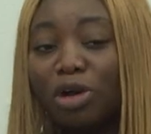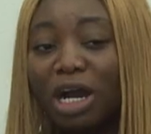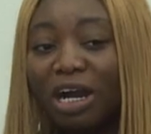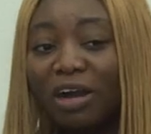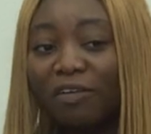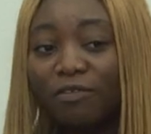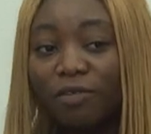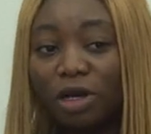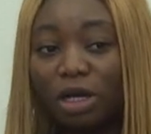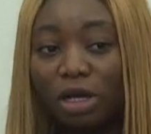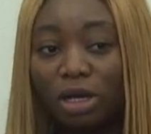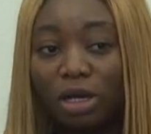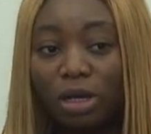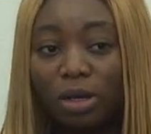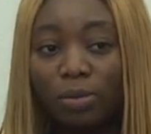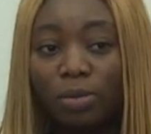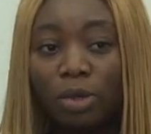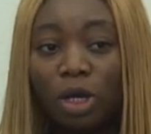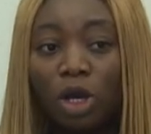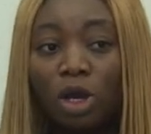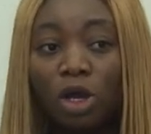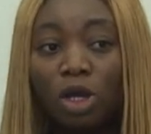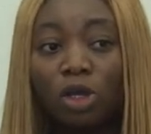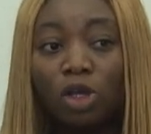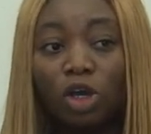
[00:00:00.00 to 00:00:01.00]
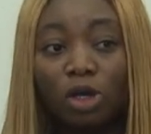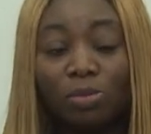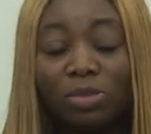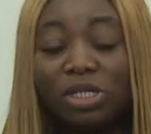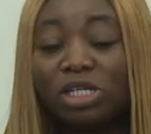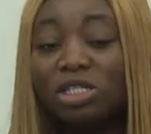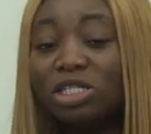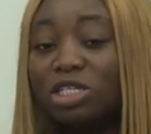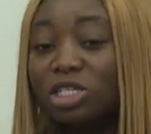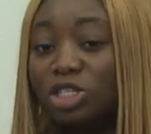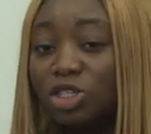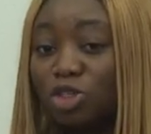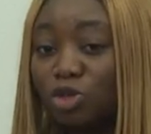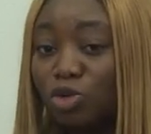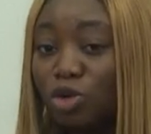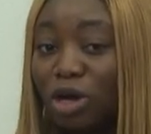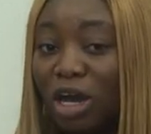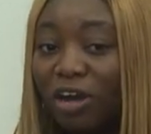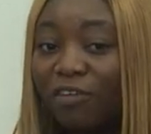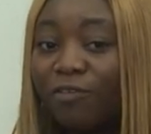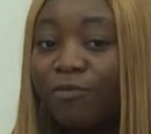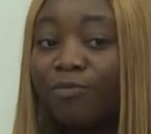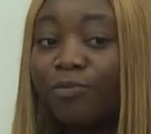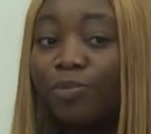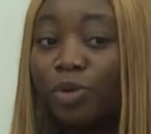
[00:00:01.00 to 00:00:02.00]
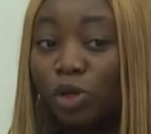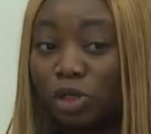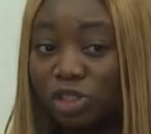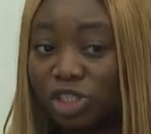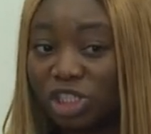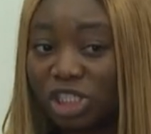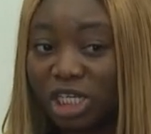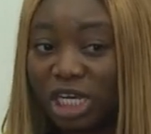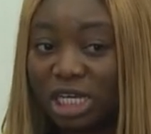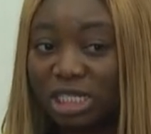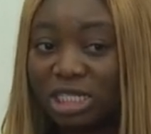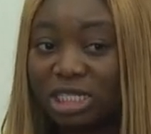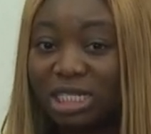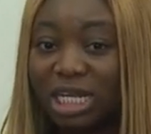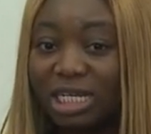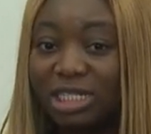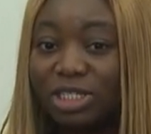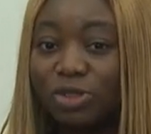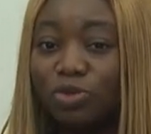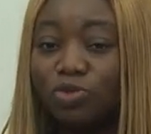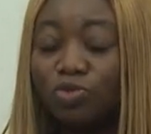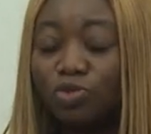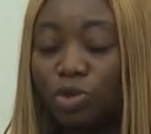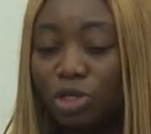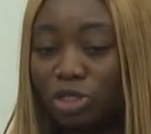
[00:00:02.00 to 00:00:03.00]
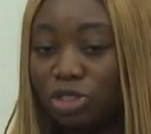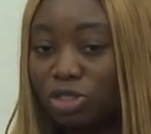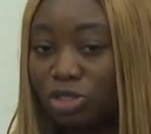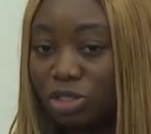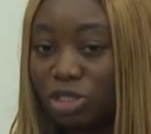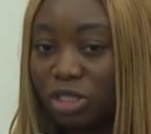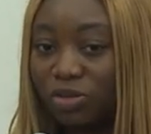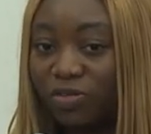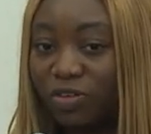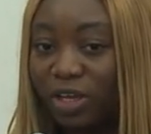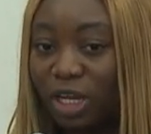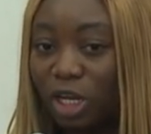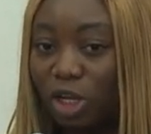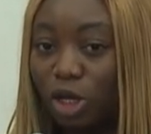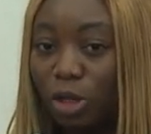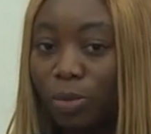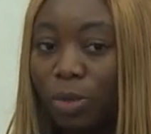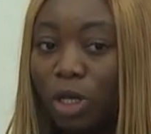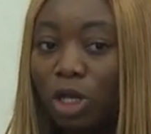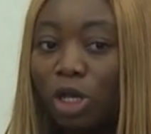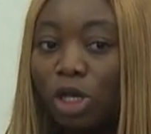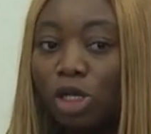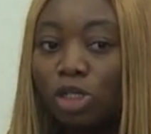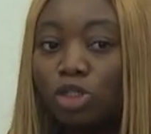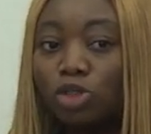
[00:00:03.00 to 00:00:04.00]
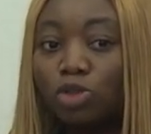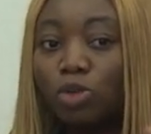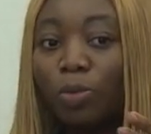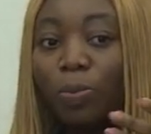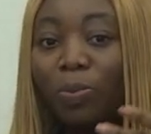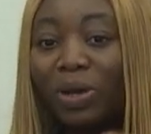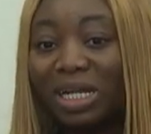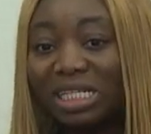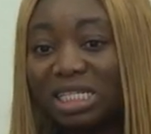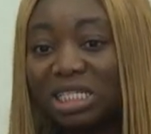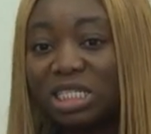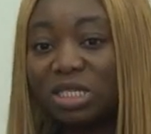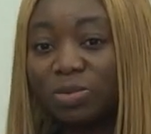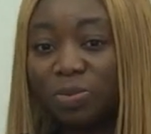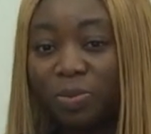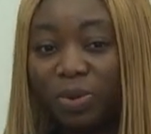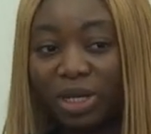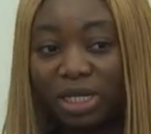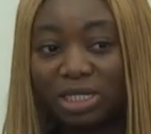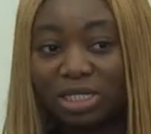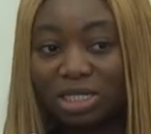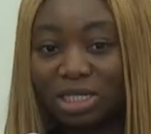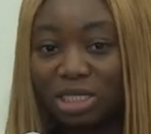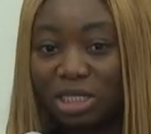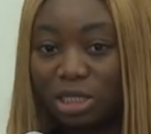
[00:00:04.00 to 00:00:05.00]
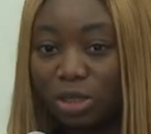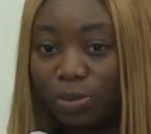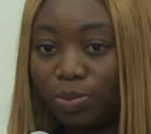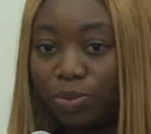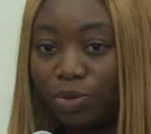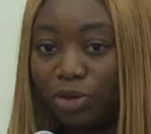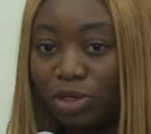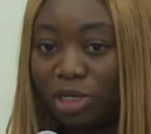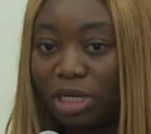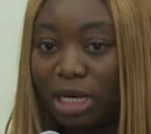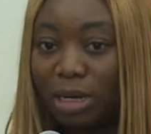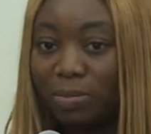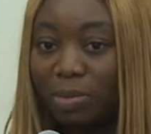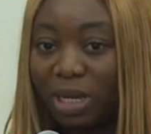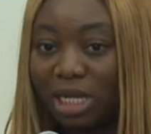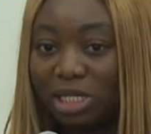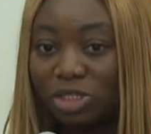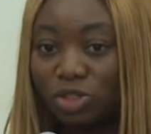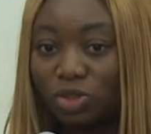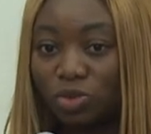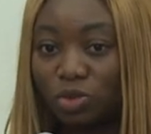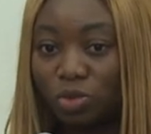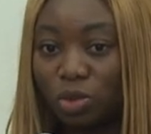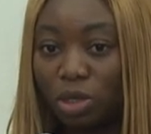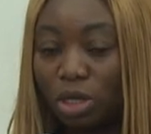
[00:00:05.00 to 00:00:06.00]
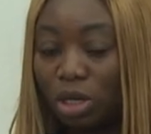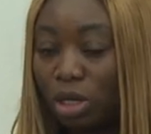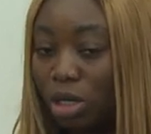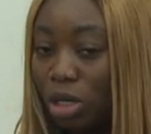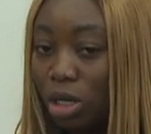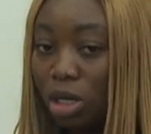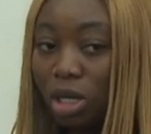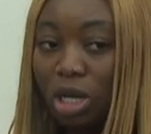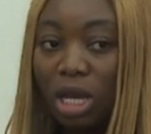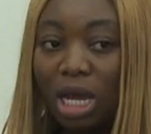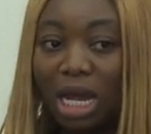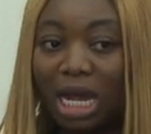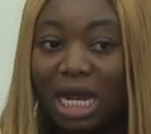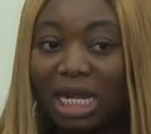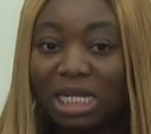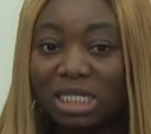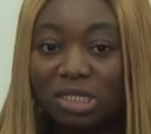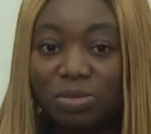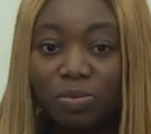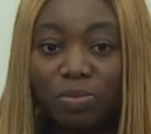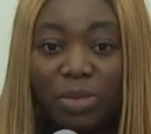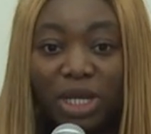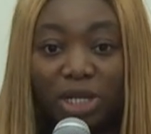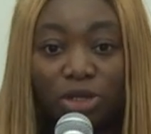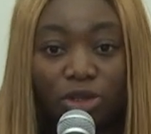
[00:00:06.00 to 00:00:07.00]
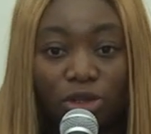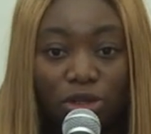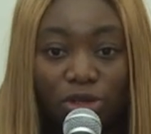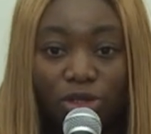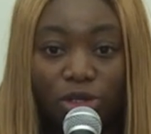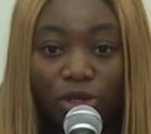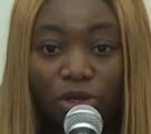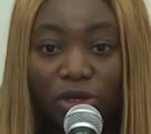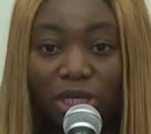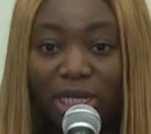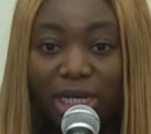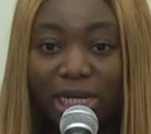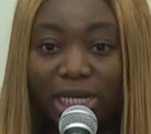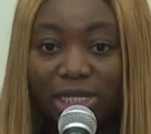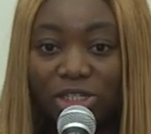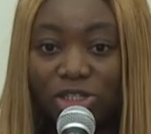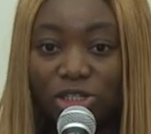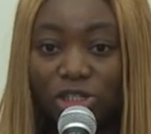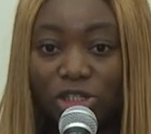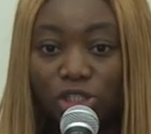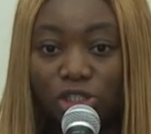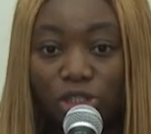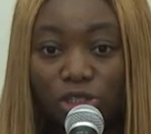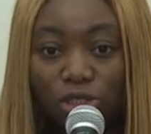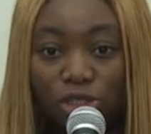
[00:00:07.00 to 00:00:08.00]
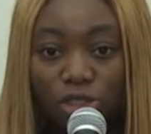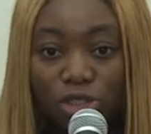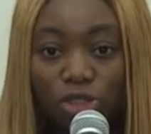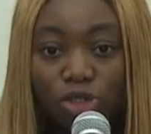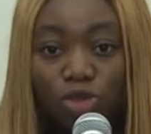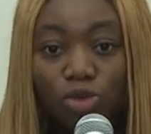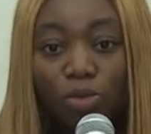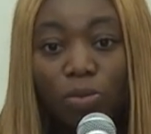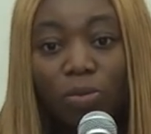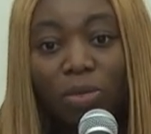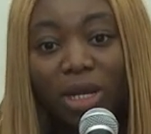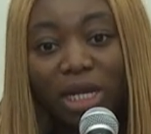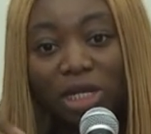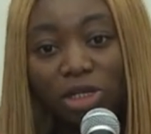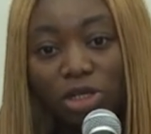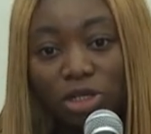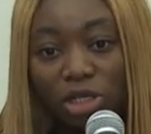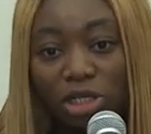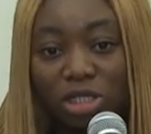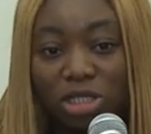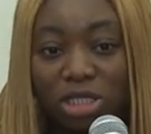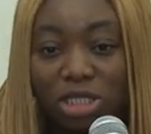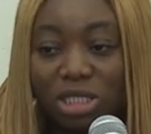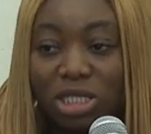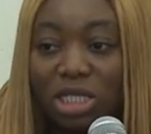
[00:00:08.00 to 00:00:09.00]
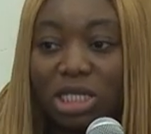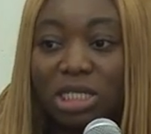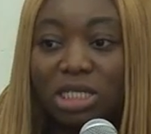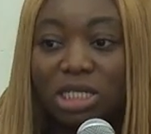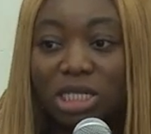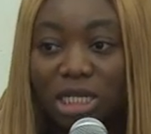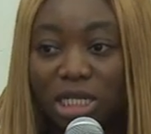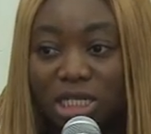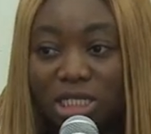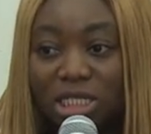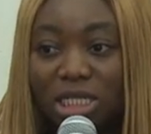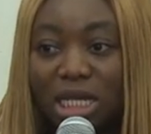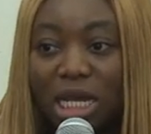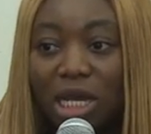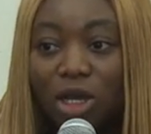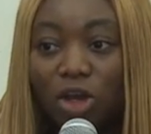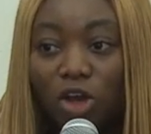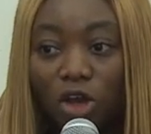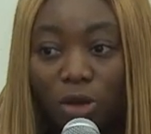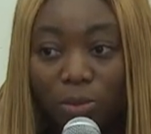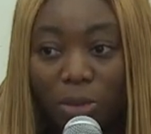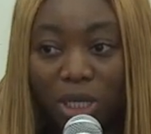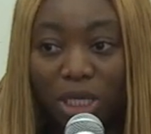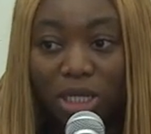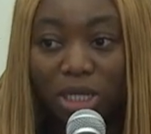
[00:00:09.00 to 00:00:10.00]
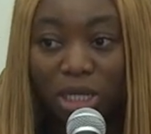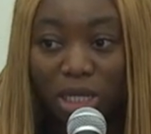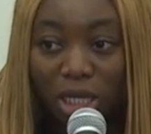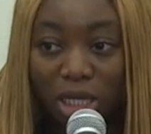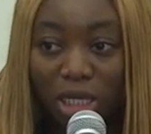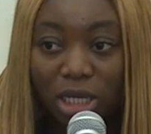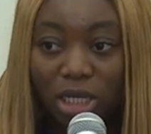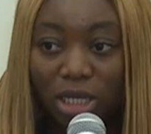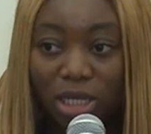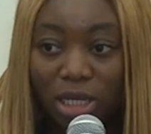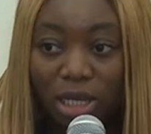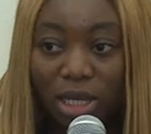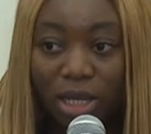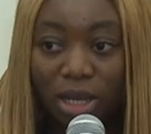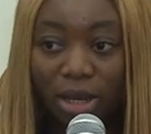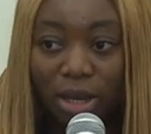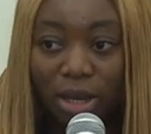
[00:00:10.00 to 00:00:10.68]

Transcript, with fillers: have um, communities who have projects that they want to develop to participate in the program as well as mentoring organization to mentor these interns that are coming in